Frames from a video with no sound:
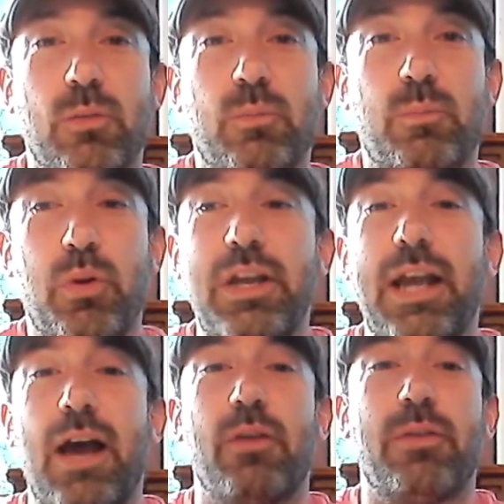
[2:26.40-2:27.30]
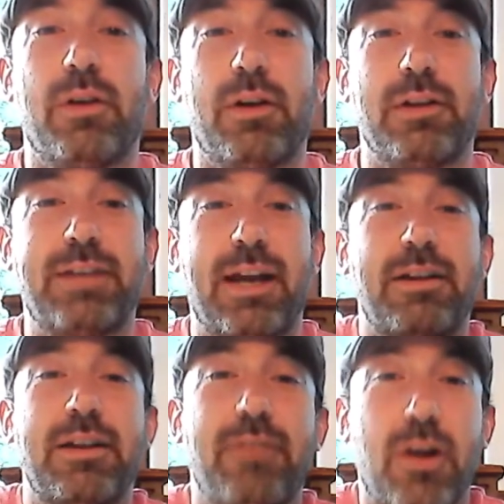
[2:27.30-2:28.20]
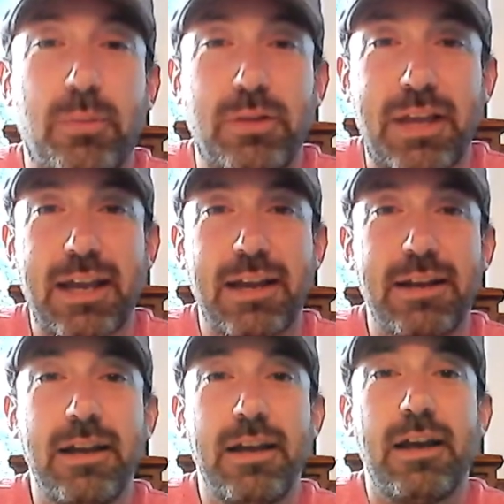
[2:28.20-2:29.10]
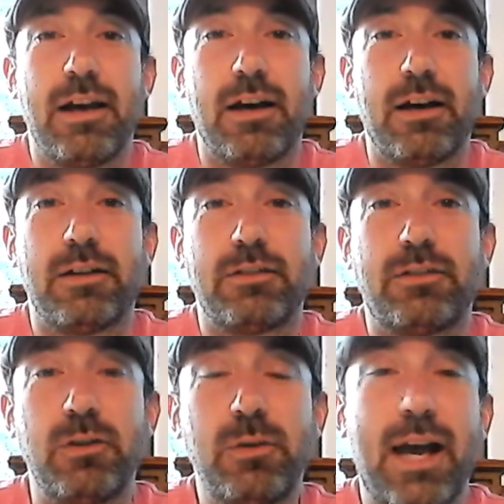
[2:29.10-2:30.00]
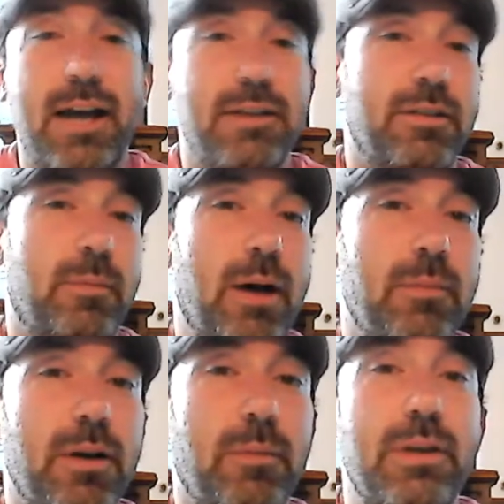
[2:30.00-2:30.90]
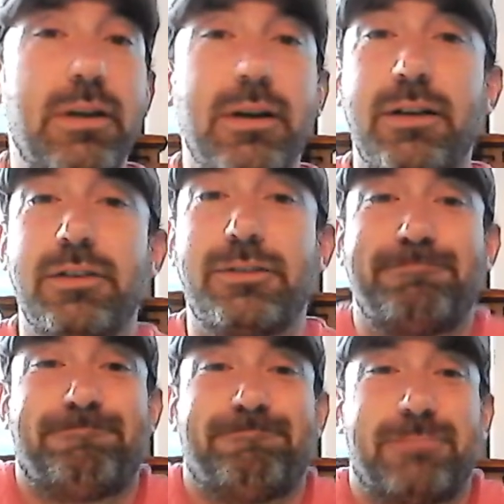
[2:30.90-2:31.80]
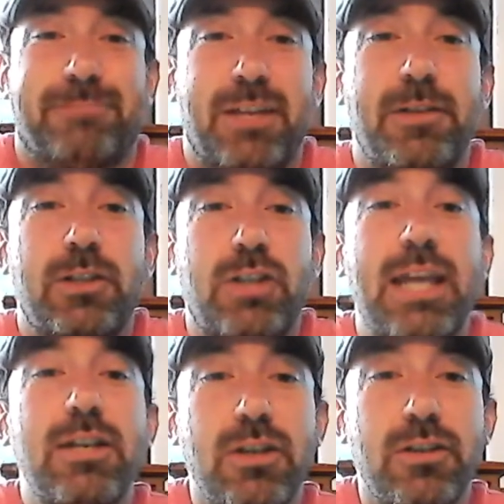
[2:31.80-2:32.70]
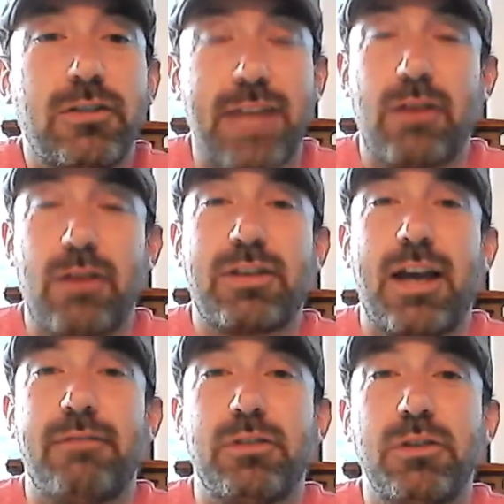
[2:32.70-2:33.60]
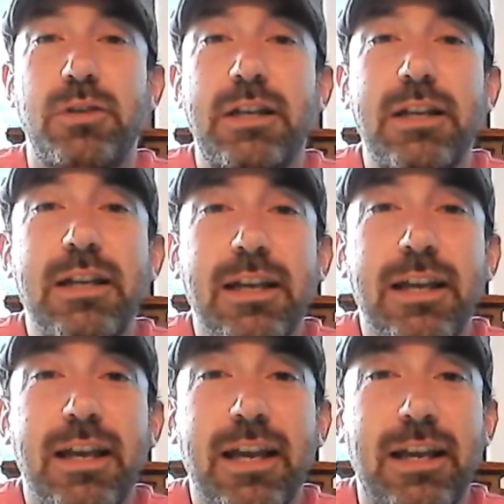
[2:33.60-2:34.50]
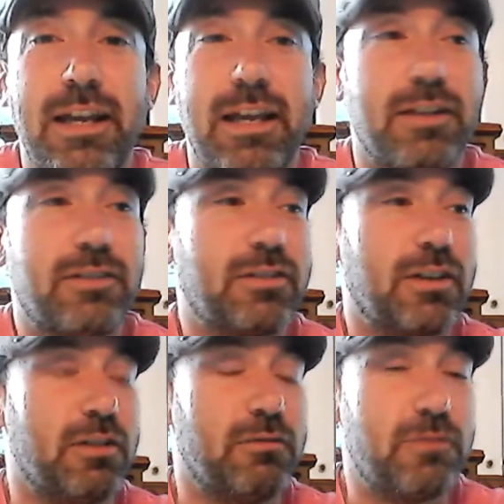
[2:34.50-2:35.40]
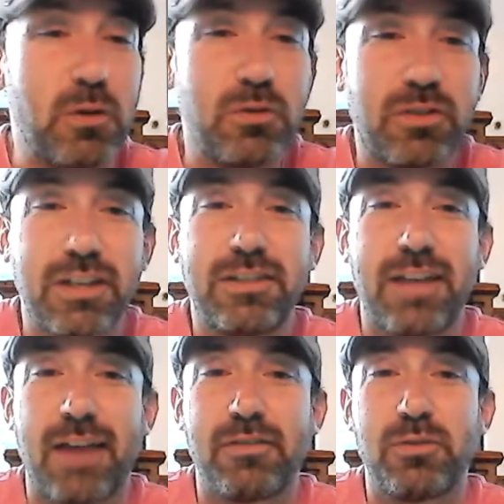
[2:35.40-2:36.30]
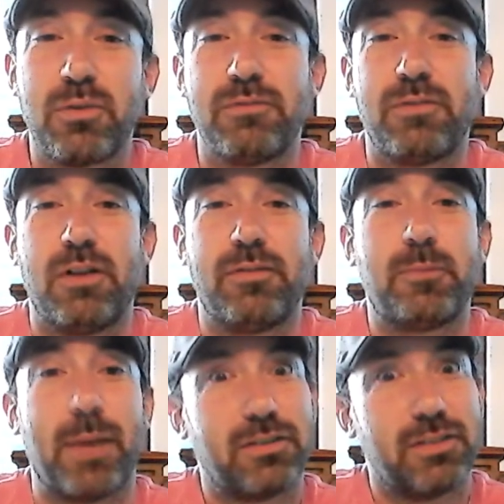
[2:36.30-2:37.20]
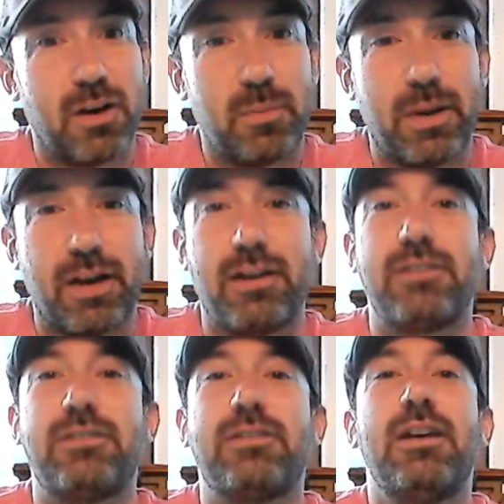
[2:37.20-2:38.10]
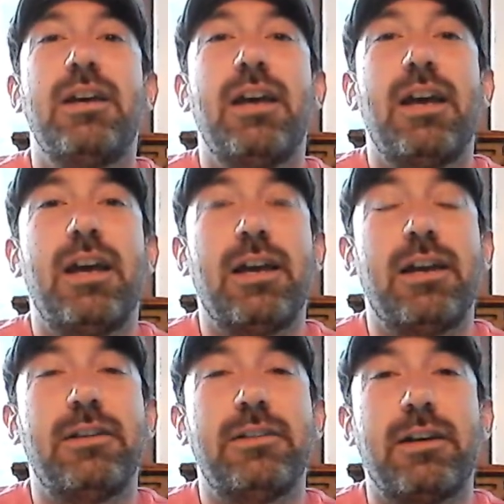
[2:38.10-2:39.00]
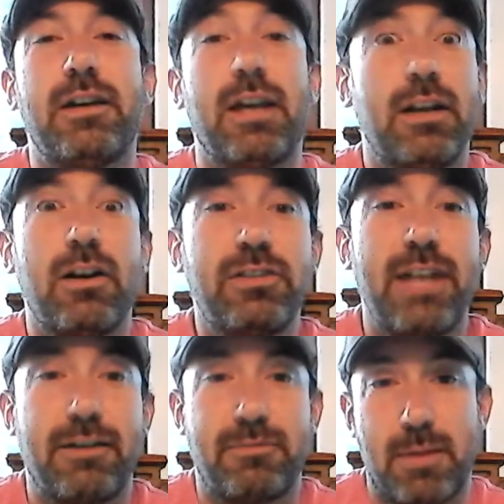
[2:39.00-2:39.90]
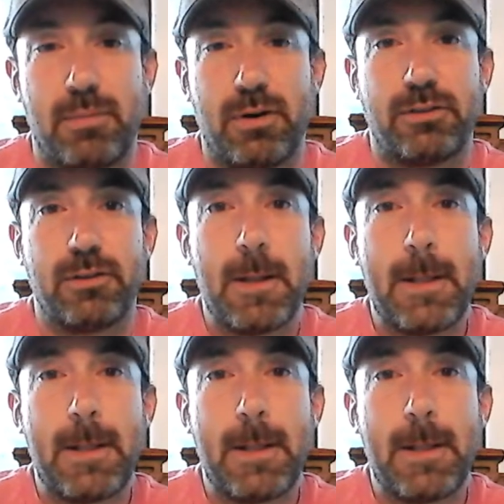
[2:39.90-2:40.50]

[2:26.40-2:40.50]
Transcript: putting out the entirety of our plan uh, to you guys and the public because if it changes, now it's convoluted and it's confusing to everyone involved, especially our parents and uh, and our staff members.